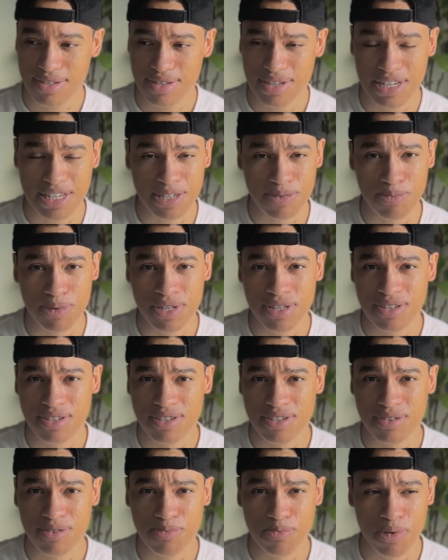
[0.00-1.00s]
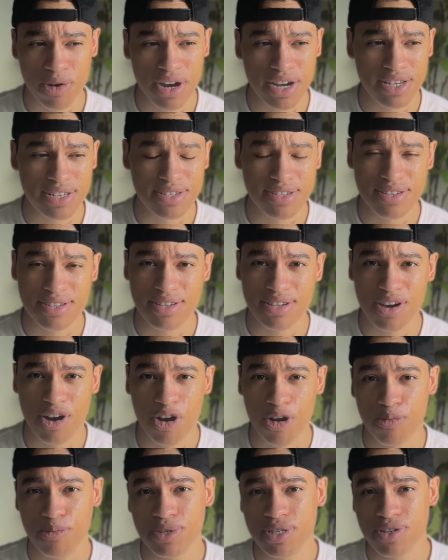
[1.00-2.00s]
expensive, pricey
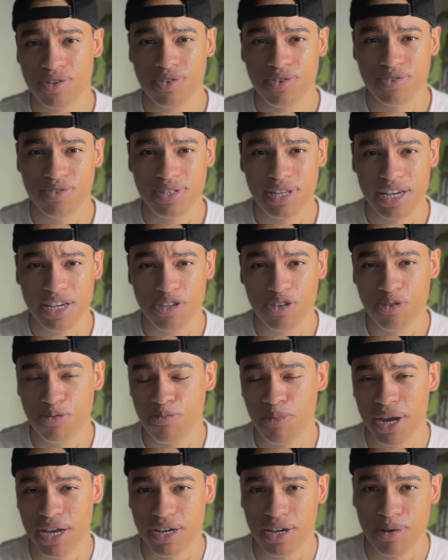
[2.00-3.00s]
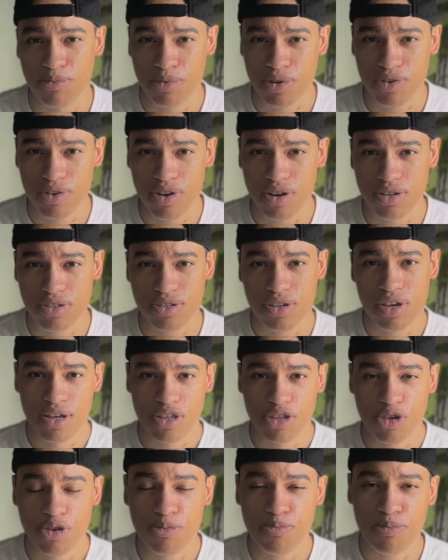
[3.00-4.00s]
art materials that you might come across,
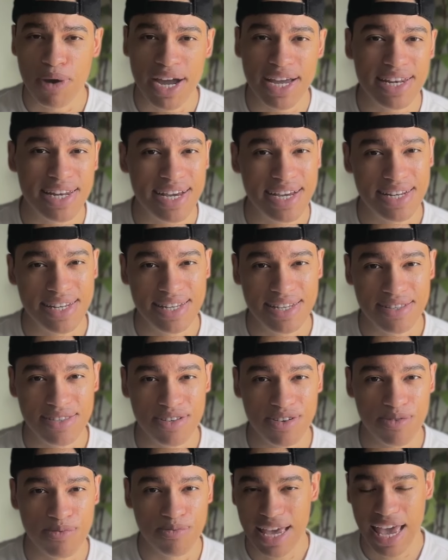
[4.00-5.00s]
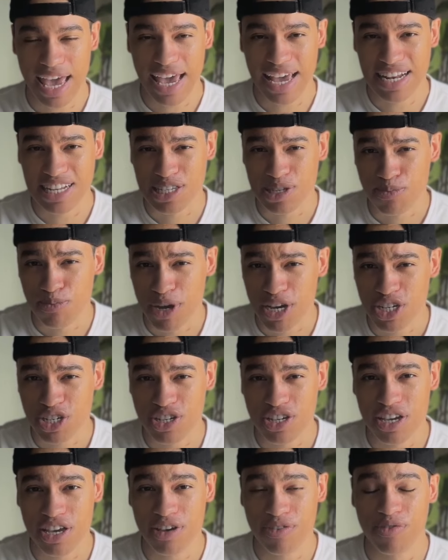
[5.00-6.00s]
you might not need them. And
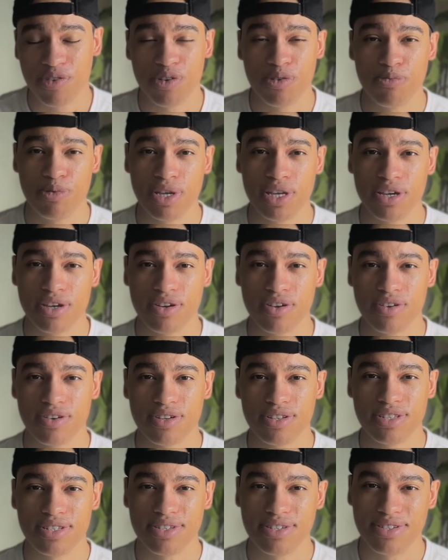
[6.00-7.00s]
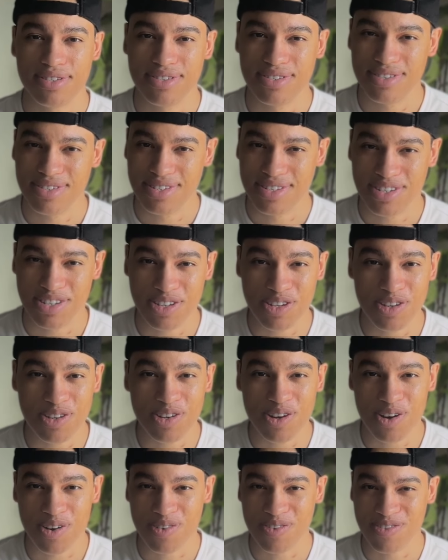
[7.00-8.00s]
especially if you're a beginner, you
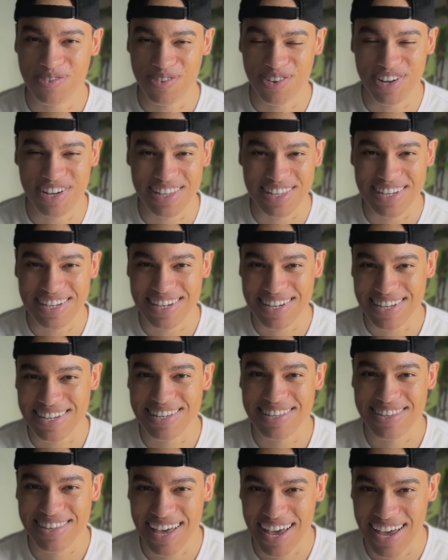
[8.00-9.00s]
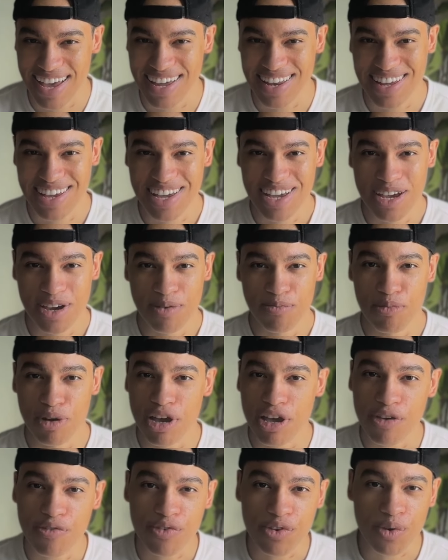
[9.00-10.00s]
don't really need that but
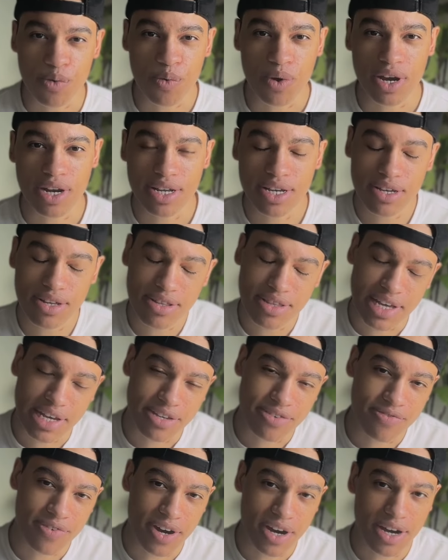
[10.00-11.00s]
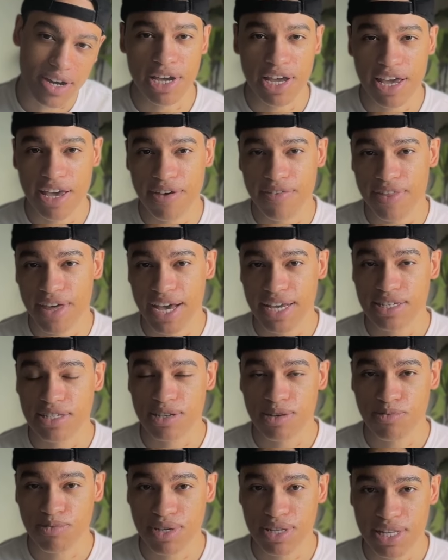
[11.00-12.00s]
if you want it, that's fine. If that's
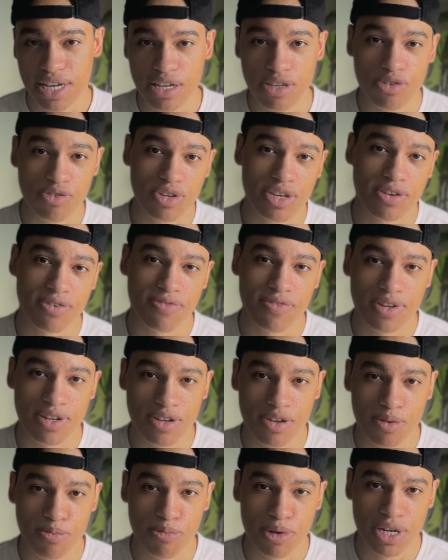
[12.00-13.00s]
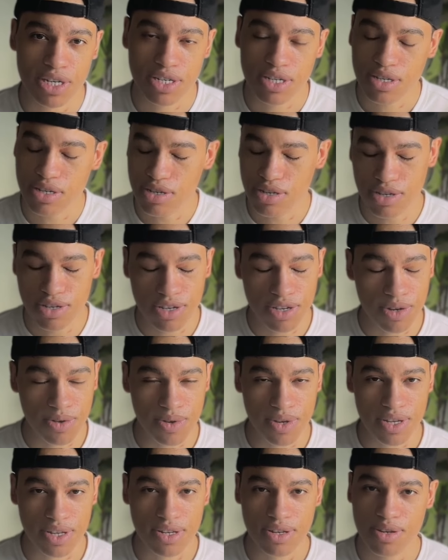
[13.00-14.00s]
something that you can fit in your budget, do
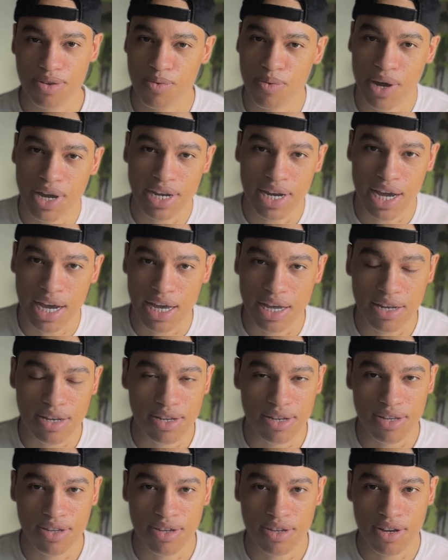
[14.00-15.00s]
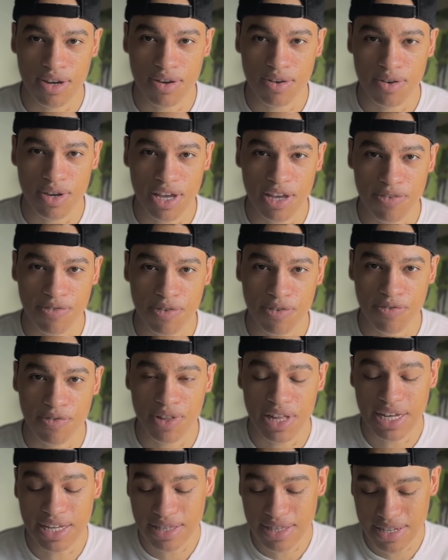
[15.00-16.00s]
it. Why not? You know, if you feel
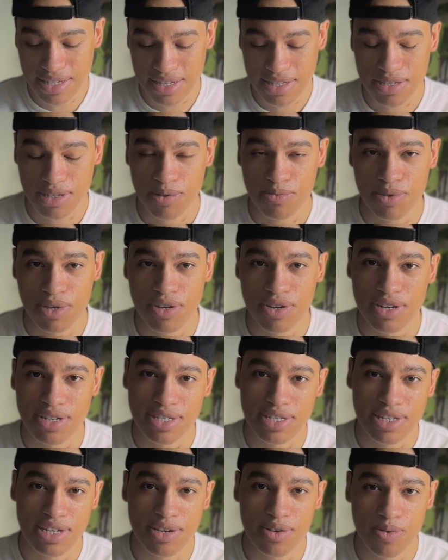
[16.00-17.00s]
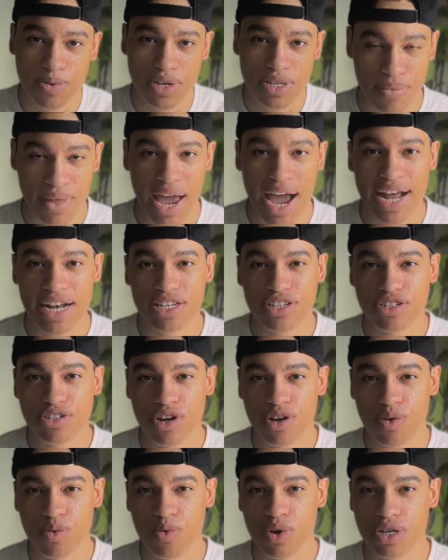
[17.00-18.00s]
like this is something you're gonna stick with, I just
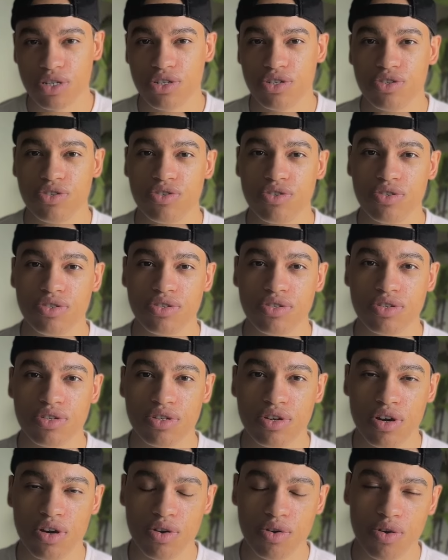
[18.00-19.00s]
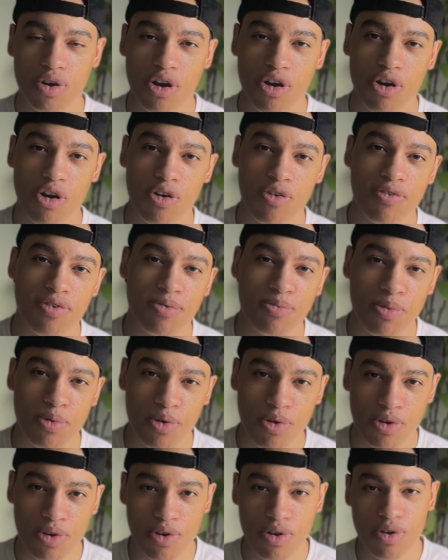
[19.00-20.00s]
don't want you to go
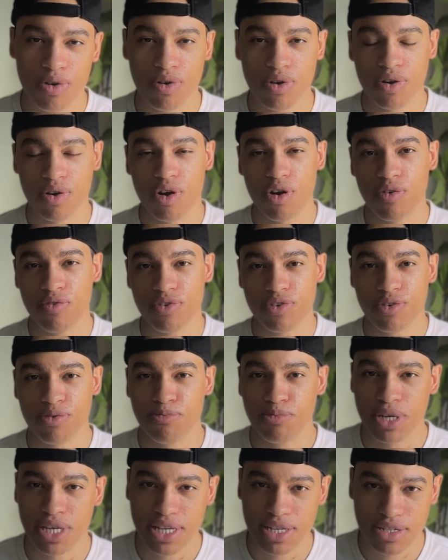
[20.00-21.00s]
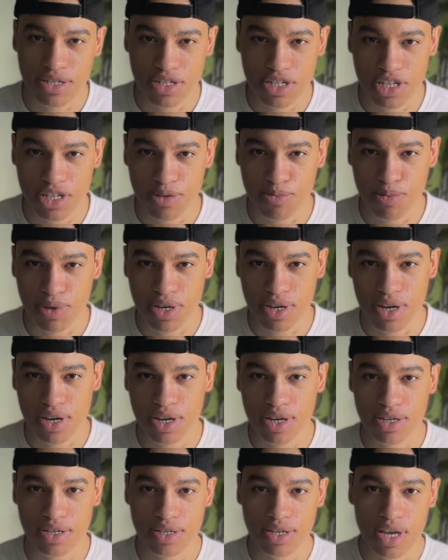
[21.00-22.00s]
overboard or over your means just
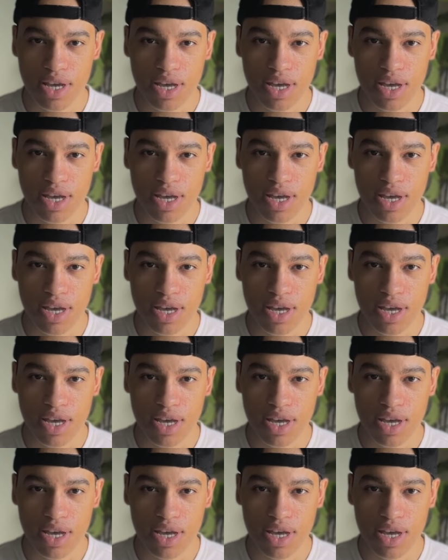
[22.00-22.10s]
because